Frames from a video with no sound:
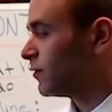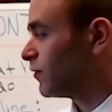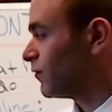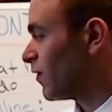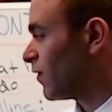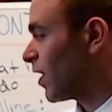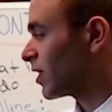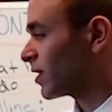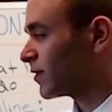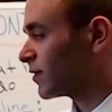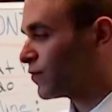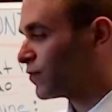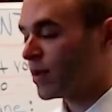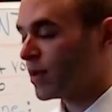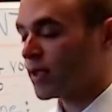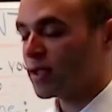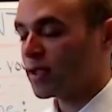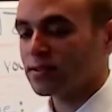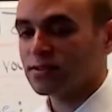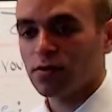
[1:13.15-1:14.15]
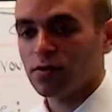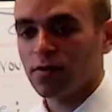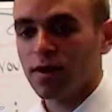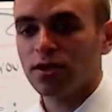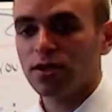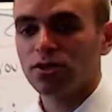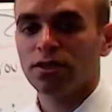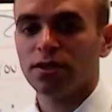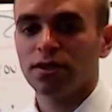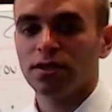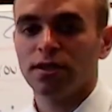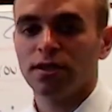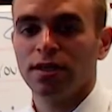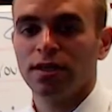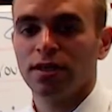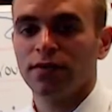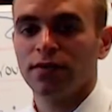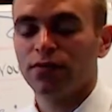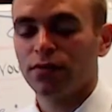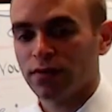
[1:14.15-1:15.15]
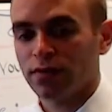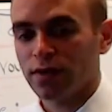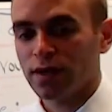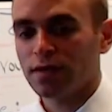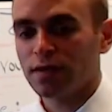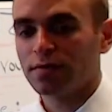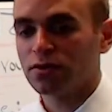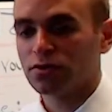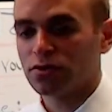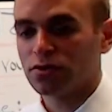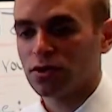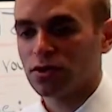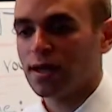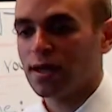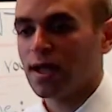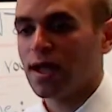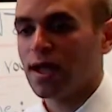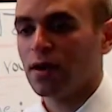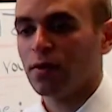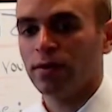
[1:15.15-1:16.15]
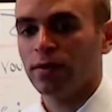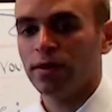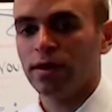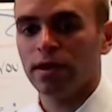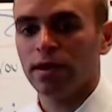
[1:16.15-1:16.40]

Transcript: filing for reconsideration, if you've already been turned down,